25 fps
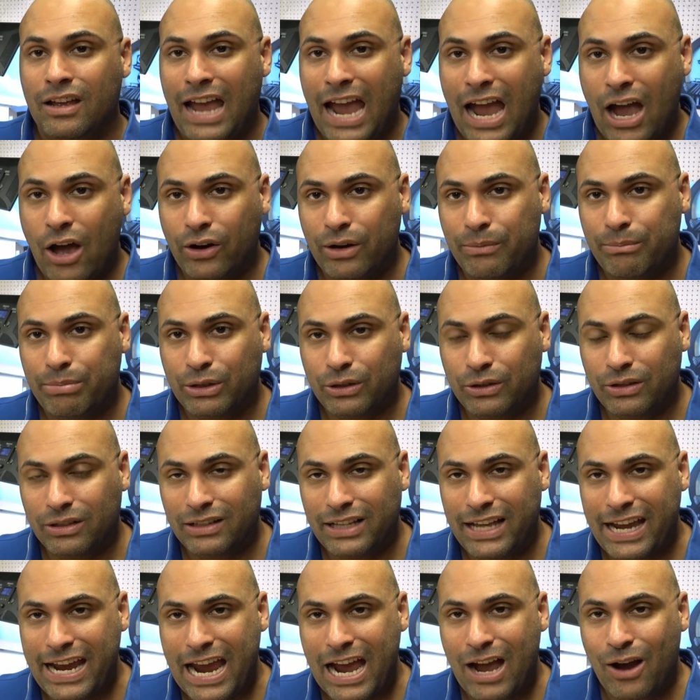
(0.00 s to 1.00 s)
How to Build a
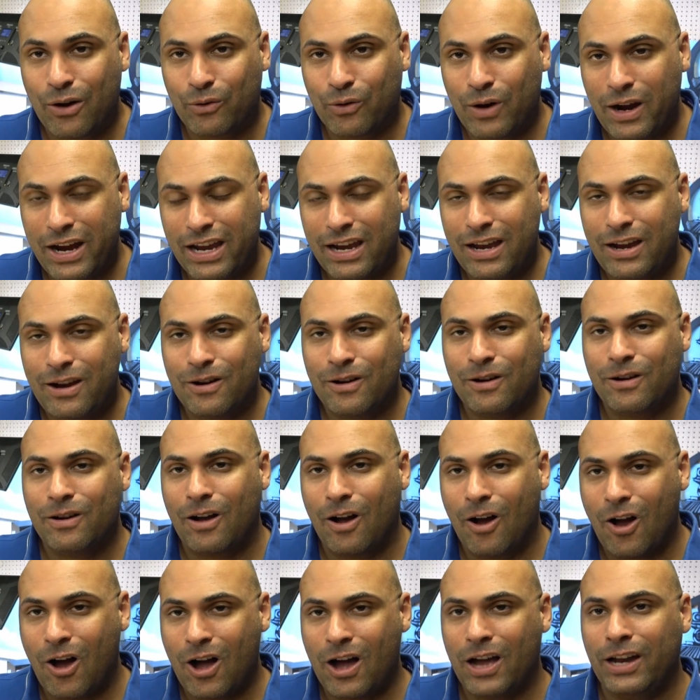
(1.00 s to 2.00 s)
Layout right
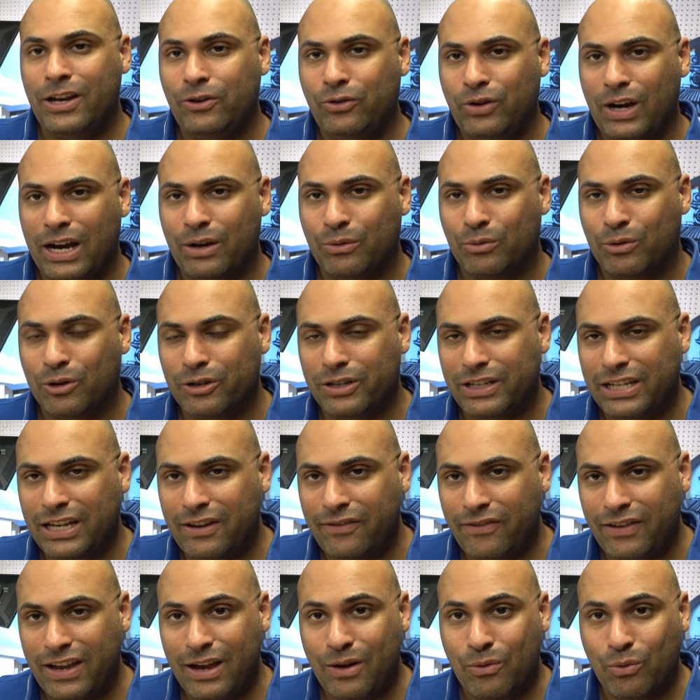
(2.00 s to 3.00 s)
here on Train World
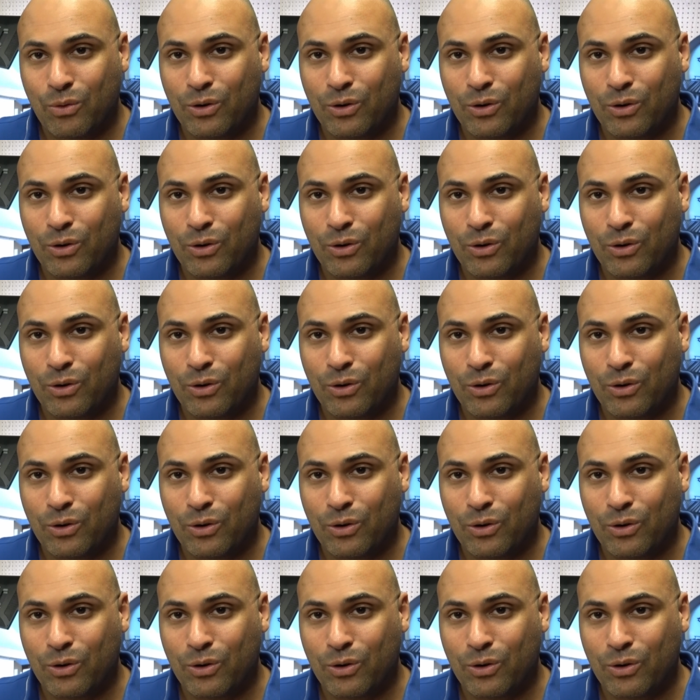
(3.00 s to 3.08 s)
TV.